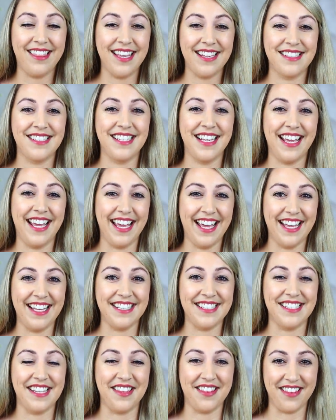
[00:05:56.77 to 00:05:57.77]
This
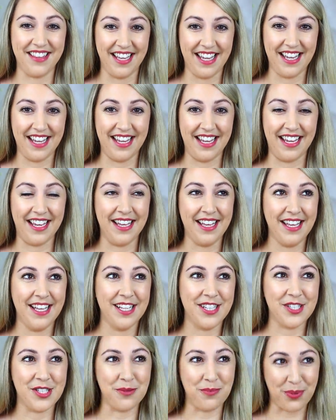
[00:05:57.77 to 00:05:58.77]
is the
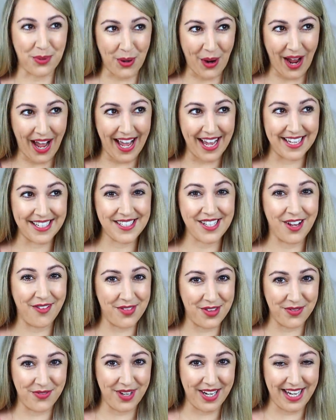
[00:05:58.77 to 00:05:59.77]
surprise
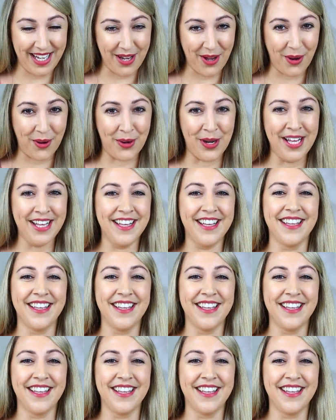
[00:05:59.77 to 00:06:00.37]
of the video.